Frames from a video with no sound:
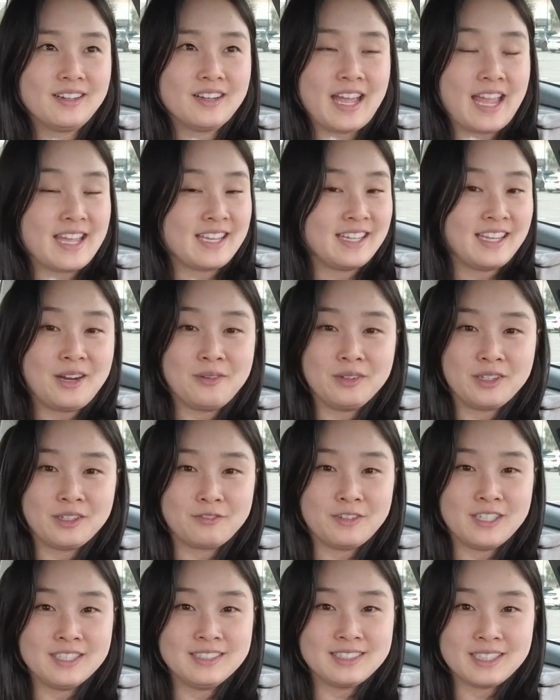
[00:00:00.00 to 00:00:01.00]
hanging out with your
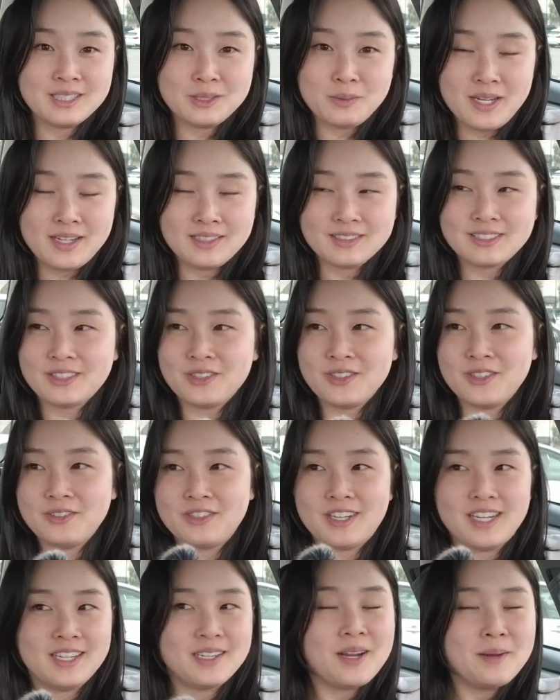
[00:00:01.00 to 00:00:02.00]
friends as well. So you
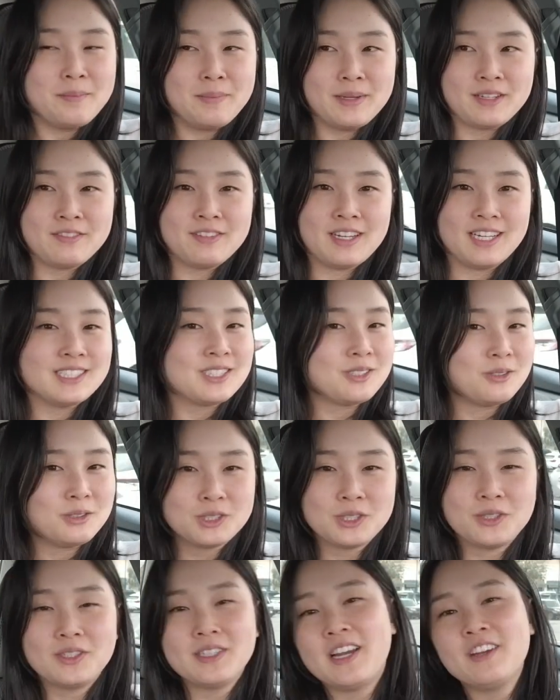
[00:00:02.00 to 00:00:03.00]
got a bit of that
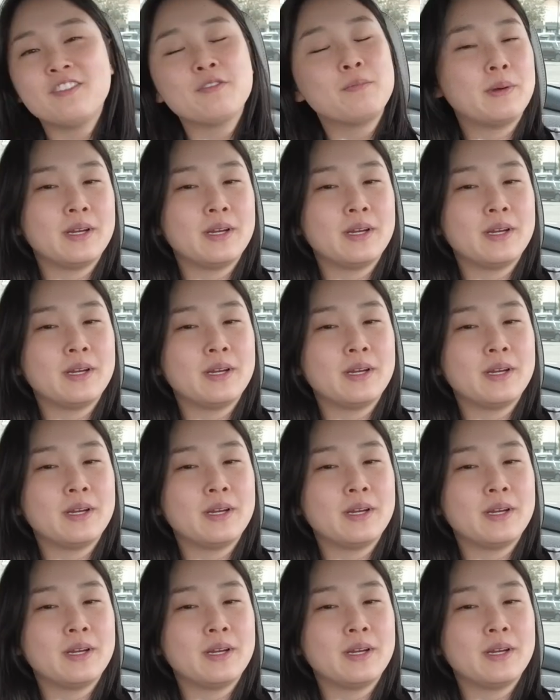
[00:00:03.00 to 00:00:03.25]
social life,